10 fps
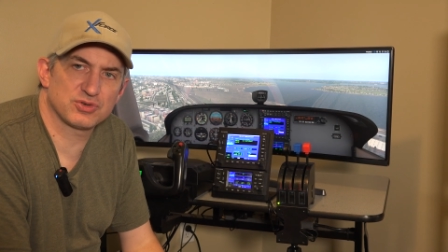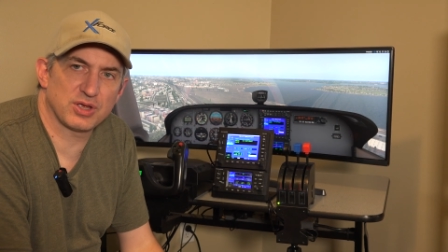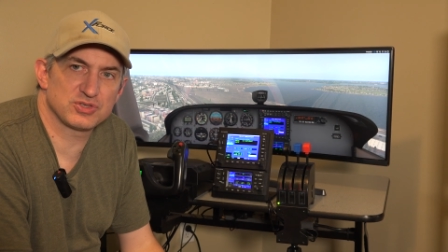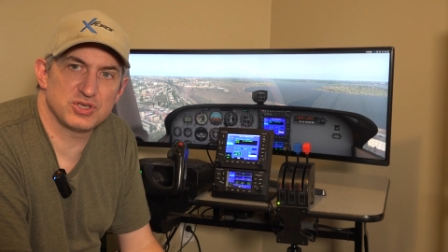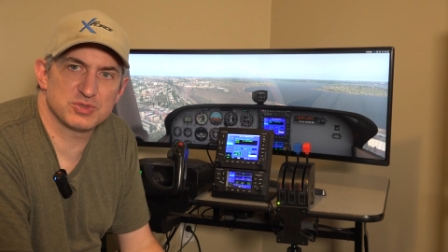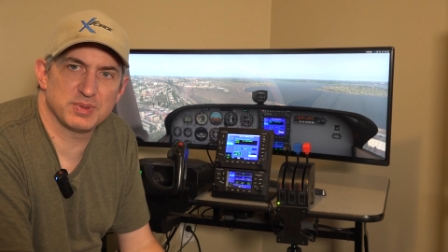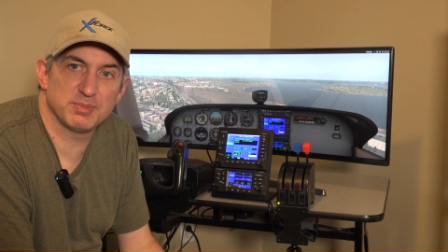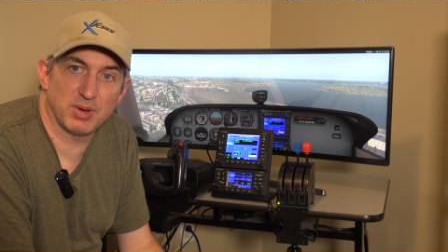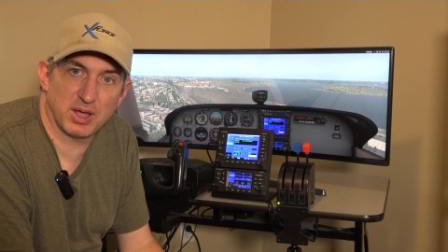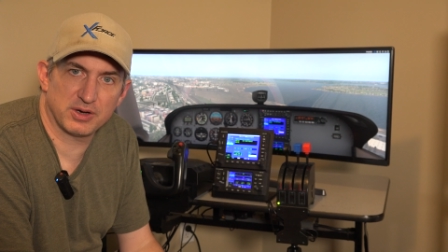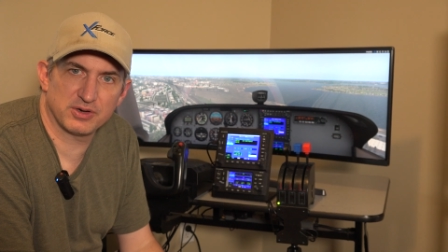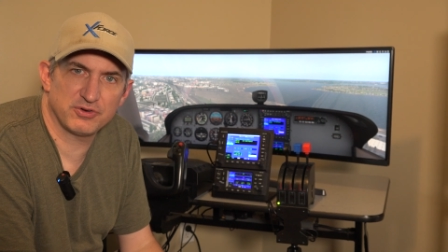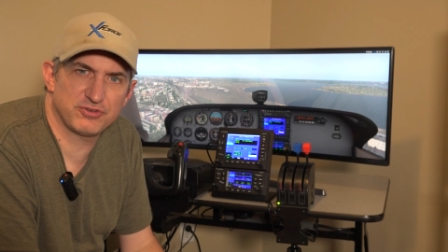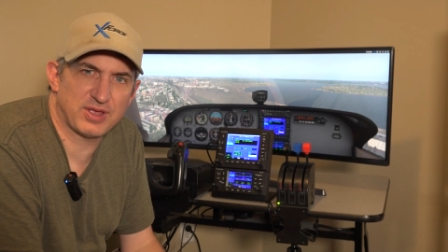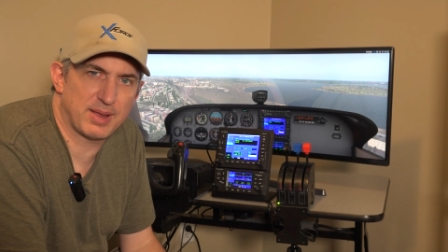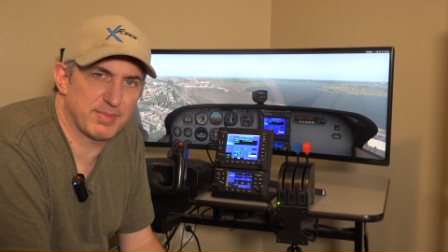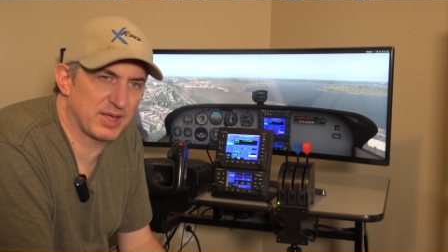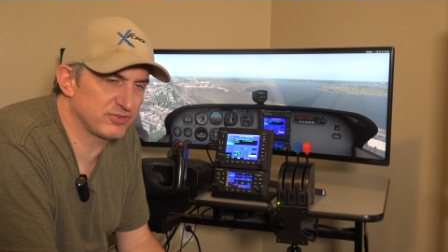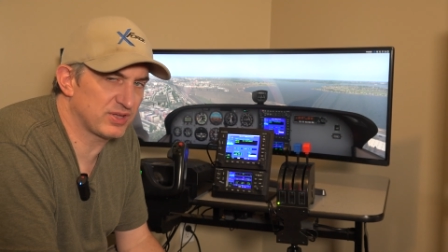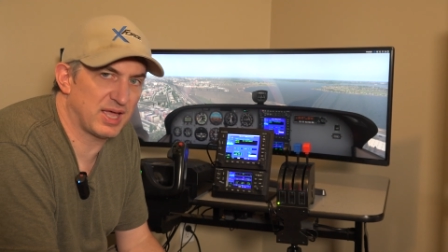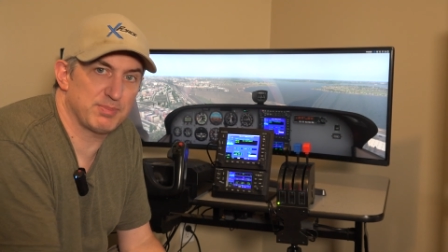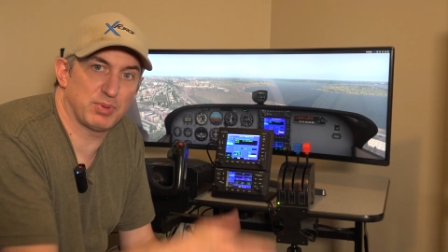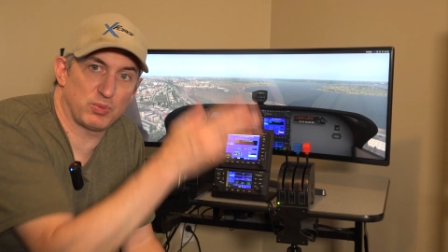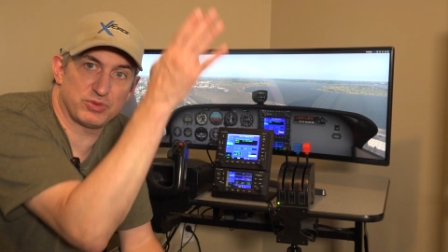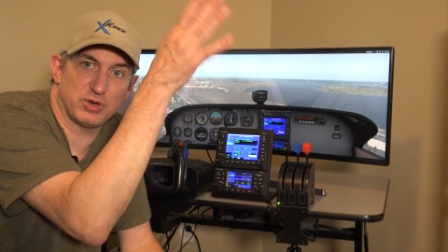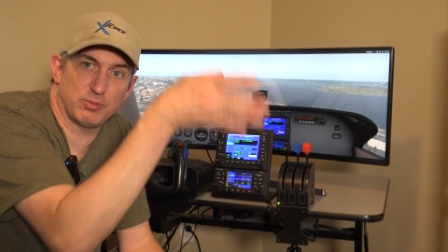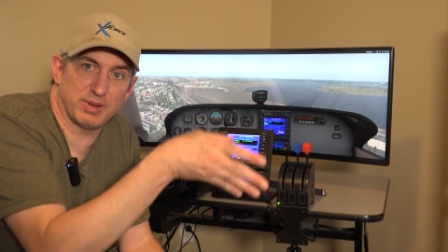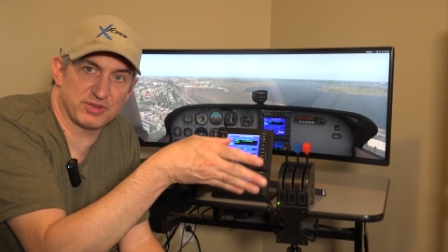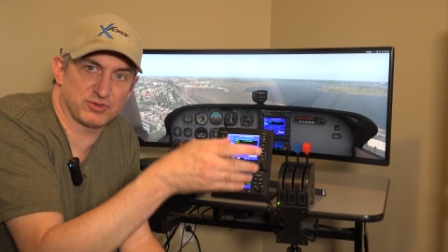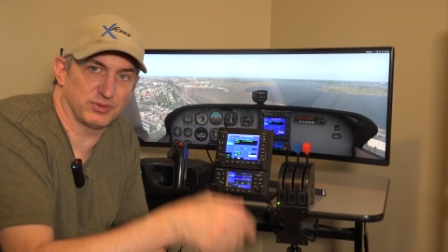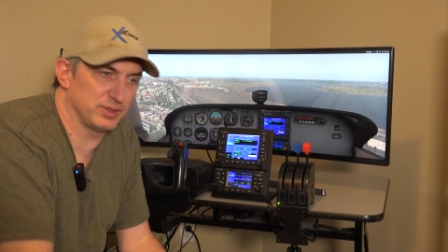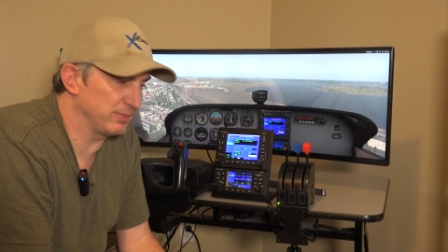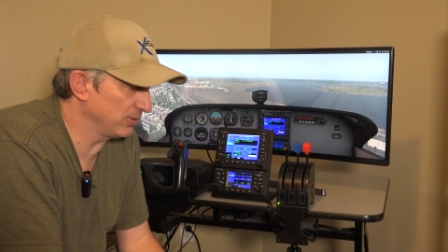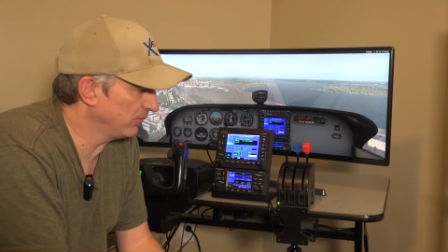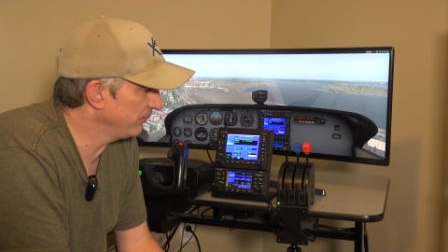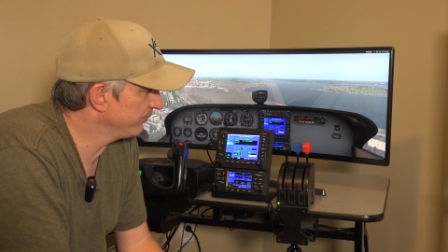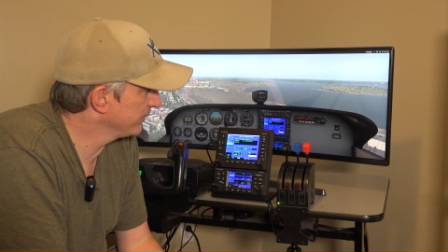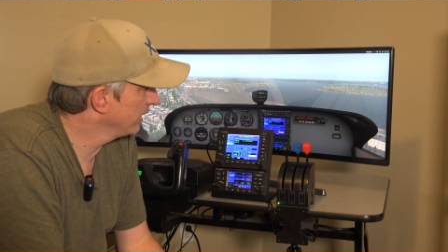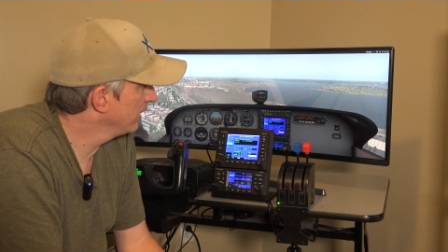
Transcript: or excuse me, monitors side by side, but with no bezel in the middle.